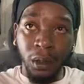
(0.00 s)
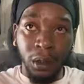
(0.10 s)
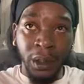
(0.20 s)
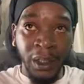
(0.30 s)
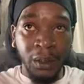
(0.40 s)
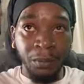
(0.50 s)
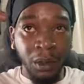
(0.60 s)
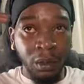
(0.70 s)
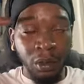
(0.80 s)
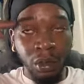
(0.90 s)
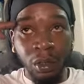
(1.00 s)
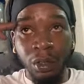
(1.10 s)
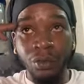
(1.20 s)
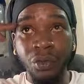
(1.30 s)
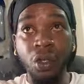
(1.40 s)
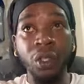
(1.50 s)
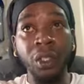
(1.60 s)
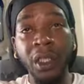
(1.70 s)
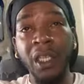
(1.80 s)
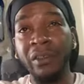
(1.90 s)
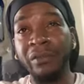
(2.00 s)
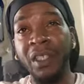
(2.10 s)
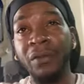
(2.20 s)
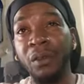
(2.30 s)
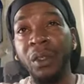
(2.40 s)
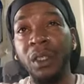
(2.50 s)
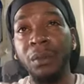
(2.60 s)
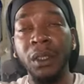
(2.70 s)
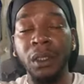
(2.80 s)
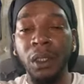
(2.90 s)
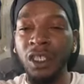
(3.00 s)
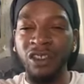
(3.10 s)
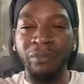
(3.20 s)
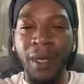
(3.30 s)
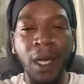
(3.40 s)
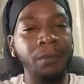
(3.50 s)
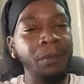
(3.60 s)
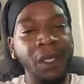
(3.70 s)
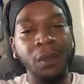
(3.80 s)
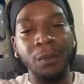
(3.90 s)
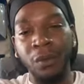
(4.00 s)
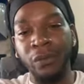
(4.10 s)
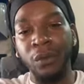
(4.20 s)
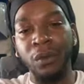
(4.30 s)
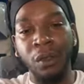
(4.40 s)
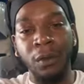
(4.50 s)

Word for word: lets me know that they have never really been loved by a man before